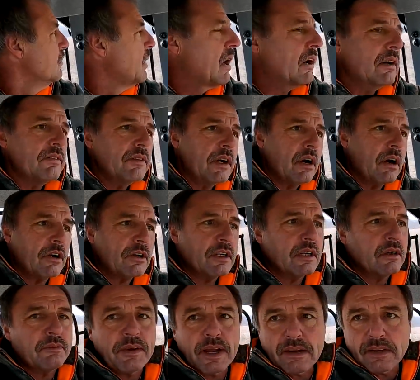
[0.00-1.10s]
welcome to
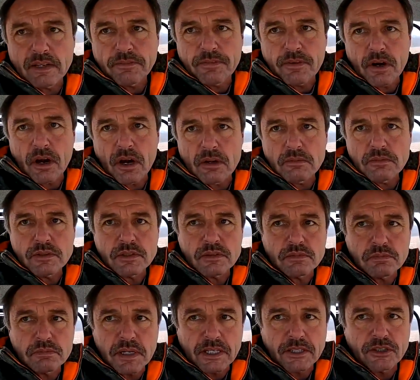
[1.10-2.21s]
Hartung Family Farms.
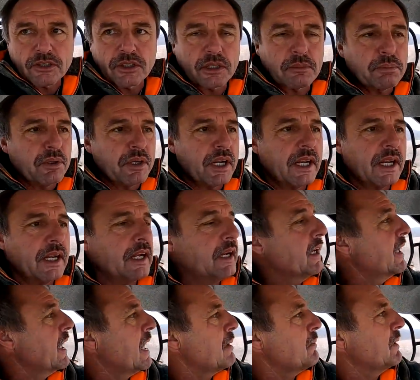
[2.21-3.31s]
Make sure you put any
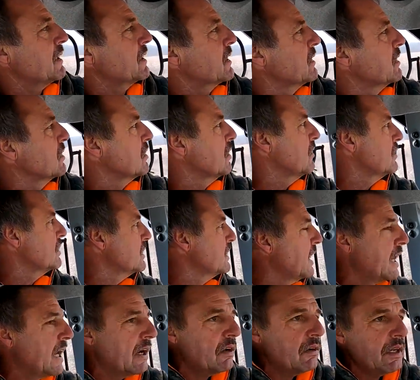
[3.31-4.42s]
comments, concerns
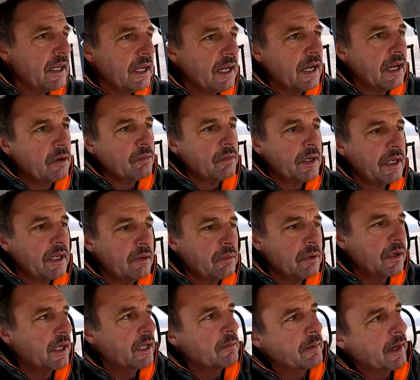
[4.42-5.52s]
down and we
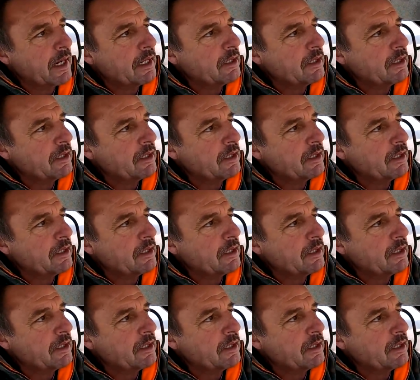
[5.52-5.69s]
will get them